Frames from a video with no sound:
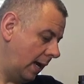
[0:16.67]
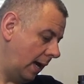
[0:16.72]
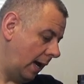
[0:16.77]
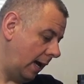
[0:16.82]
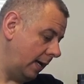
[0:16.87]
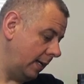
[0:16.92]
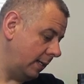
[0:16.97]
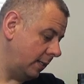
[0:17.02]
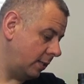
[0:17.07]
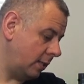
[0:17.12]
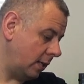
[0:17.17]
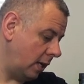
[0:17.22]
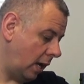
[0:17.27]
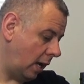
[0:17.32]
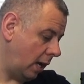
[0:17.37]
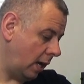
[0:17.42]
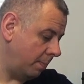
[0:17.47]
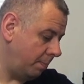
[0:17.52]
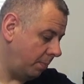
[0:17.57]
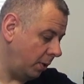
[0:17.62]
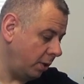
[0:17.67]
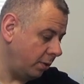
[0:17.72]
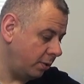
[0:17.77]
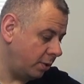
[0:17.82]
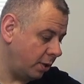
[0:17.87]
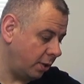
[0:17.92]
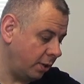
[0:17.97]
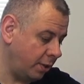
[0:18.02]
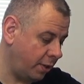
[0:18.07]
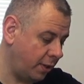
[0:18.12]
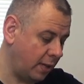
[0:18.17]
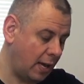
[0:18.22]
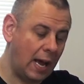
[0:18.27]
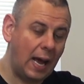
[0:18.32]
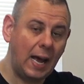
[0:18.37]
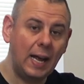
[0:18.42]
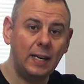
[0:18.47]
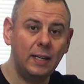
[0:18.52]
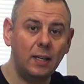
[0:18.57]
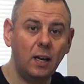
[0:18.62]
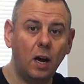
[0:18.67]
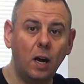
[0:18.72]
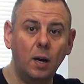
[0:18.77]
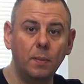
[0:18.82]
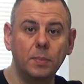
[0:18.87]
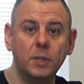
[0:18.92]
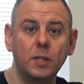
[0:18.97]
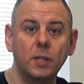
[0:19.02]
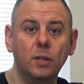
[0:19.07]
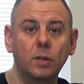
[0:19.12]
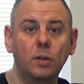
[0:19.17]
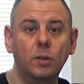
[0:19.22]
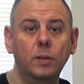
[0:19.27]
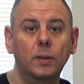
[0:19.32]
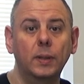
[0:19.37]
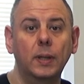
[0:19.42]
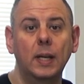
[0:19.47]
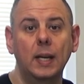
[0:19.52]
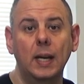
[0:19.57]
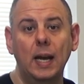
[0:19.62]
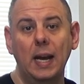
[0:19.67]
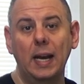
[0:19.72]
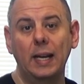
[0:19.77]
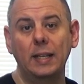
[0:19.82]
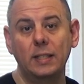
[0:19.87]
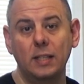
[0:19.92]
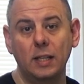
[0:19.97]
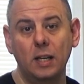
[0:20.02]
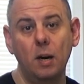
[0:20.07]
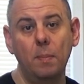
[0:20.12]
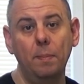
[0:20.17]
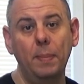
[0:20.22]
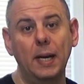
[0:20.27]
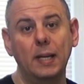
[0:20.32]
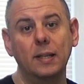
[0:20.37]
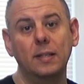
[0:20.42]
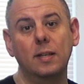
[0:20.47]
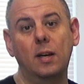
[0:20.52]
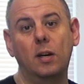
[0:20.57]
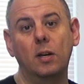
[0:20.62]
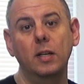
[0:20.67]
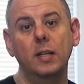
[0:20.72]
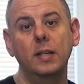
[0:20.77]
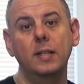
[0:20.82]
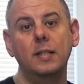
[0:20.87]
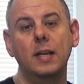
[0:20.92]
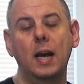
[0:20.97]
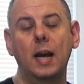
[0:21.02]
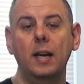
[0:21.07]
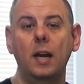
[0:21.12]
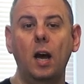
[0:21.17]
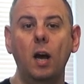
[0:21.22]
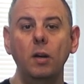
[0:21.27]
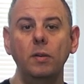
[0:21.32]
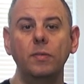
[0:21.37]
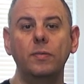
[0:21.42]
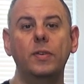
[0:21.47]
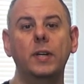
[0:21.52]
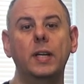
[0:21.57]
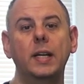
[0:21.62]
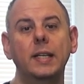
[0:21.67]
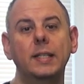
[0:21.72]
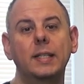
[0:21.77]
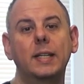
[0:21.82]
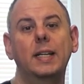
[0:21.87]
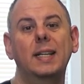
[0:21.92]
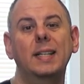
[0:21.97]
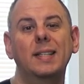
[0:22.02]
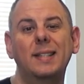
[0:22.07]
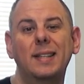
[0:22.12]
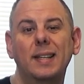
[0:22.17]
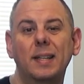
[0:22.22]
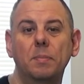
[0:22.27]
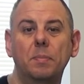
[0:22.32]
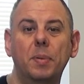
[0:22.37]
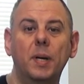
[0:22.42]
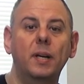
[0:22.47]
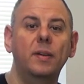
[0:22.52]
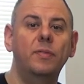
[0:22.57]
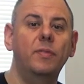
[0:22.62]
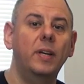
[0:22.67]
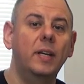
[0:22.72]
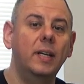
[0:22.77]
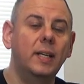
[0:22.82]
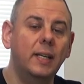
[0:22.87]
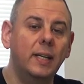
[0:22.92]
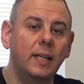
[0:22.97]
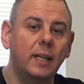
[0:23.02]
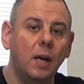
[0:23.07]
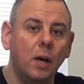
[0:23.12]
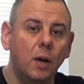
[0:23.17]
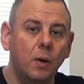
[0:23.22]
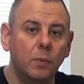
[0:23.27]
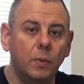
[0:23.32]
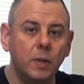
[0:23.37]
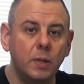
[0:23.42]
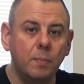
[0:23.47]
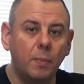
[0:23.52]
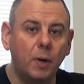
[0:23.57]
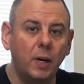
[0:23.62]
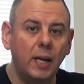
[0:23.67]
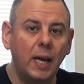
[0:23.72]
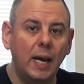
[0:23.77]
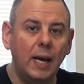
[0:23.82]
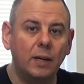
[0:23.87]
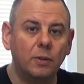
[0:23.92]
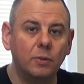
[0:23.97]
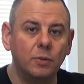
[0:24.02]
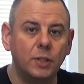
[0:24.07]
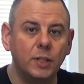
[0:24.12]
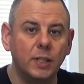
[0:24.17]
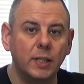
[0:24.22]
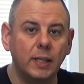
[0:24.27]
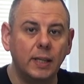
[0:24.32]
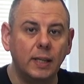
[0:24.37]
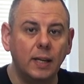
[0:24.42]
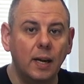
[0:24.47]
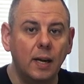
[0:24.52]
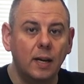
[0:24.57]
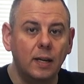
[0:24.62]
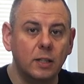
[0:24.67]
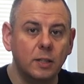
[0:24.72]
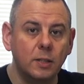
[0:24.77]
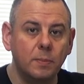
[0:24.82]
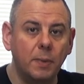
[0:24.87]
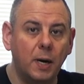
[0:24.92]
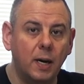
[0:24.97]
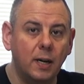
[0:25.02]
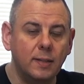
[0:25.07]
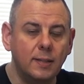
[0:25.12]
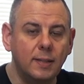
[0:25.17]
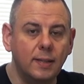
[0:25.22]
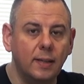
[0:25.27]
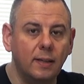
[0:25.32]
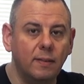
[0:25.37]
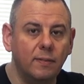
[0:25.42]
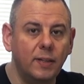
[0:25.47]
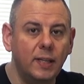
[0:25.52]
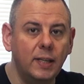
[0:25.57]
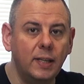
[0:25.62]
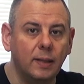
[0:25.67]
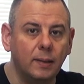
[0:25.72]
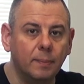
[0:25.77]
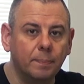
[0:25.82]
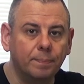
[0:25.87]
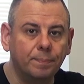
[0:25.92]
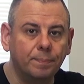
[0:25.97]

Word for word: It's uh, Bluetooth and optical. It's a compact size and hopefully it's going to sync perfectly with my LG smart TV.